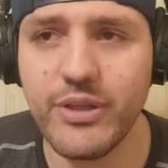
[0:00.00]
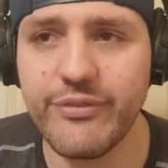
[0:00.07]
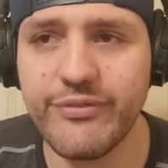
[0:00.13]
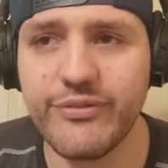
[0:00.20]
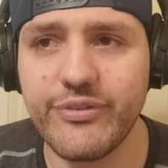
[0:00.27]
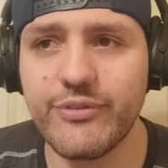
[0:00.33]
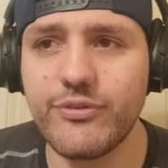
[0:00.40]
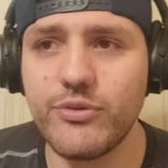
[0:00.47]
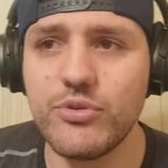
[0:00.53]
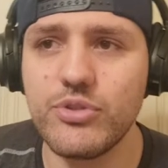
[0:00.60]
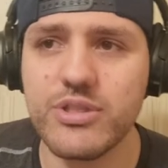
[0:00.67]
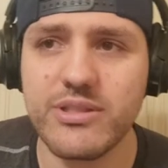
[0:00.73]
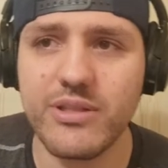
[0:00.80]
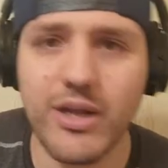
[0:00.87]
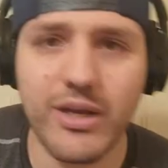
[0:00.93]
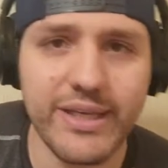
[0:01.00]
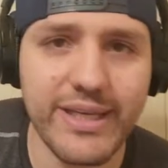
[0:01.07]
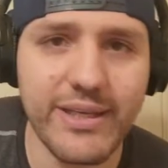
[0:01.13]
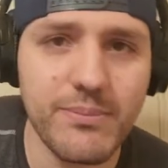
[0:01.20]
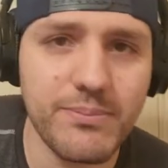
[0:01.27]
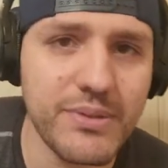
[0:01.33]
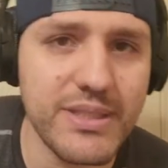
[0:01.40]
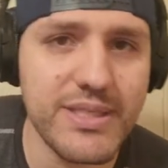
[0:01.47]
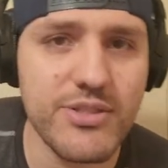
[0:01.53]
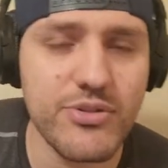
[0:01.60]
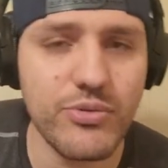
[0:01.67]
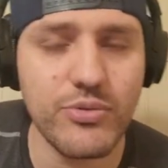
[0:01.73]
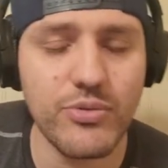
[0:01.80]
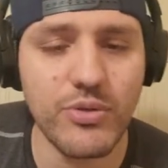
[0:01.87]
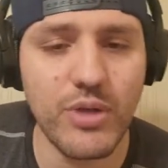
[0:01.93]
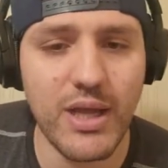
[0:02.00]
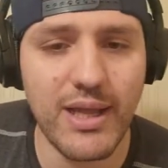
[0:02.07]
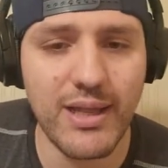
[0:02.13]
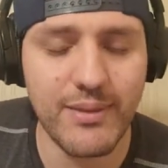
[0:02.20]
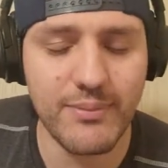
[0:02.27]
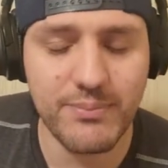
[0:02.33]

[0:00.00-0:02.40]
if if you just log in, please to uh,